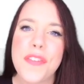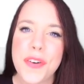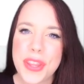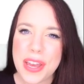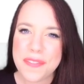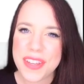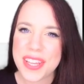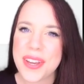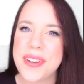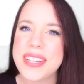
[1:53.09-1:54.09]
for that
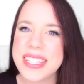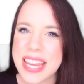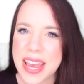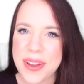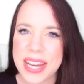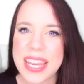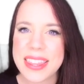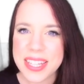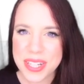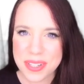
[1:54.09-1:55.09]
video down in
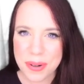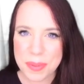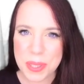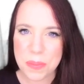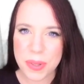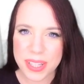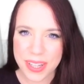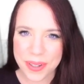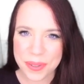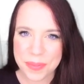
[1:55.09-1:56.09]
the description
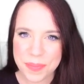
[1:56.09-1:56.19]
below.